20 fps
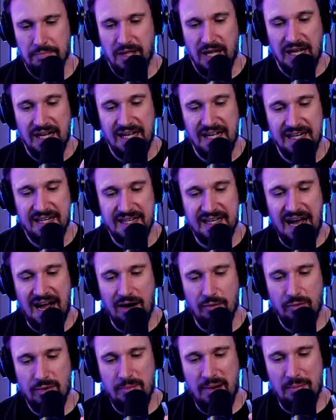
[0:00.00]
He did
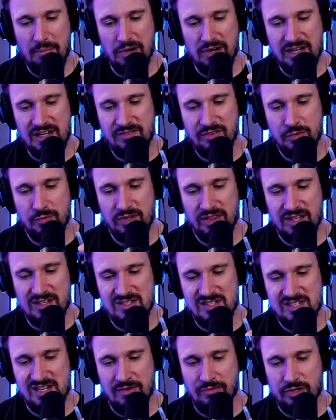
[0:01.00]
not remember even within
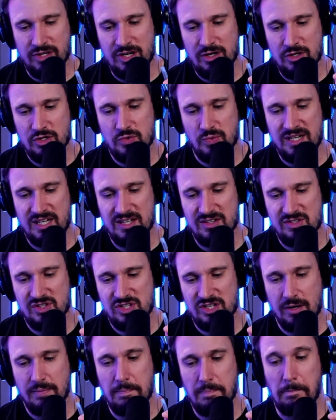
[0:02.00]
several years when his
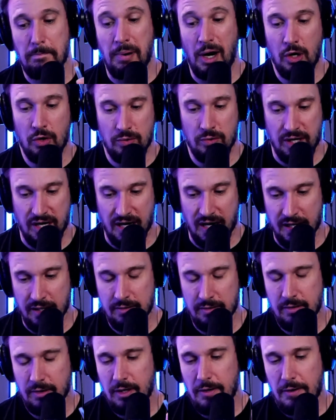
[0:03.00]
son Beau
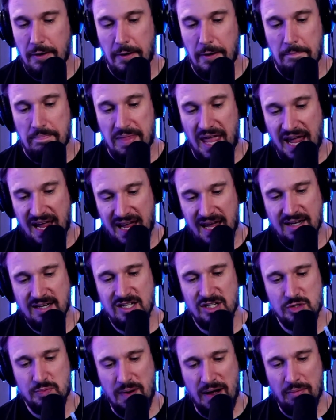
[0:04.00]
died. And
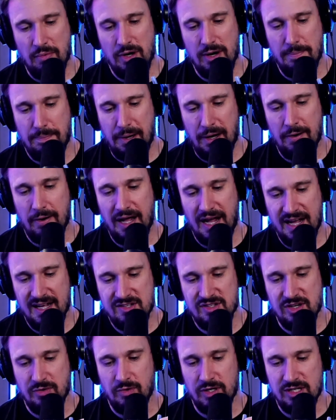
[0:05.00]
his memory appeared
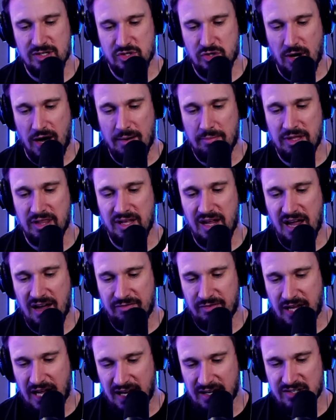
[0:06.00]
hazy when describing the
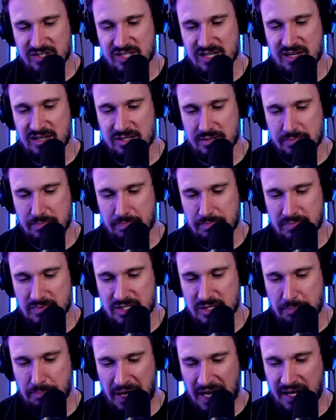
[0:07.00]
Afghanistan
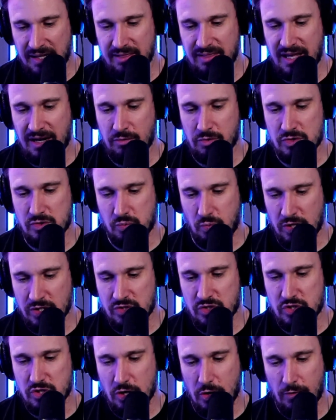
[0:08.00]
debate that was
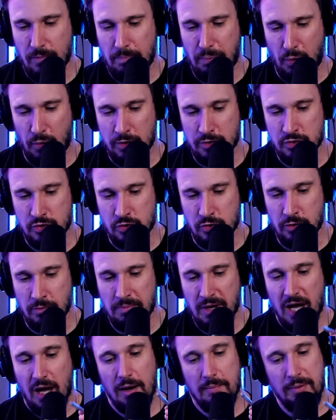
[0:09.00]
once so important to him.
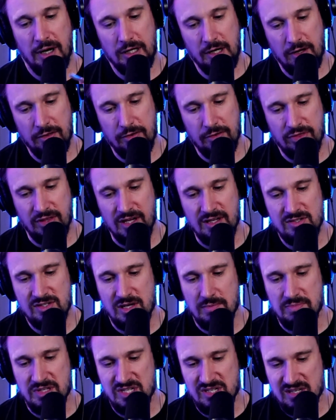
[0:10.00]
Among other things,
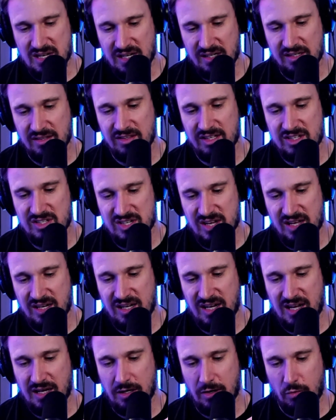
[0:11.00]
he mistakenly said
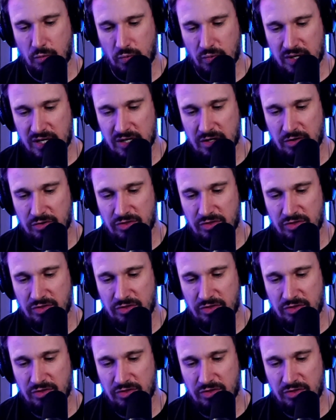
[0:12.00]
he had a real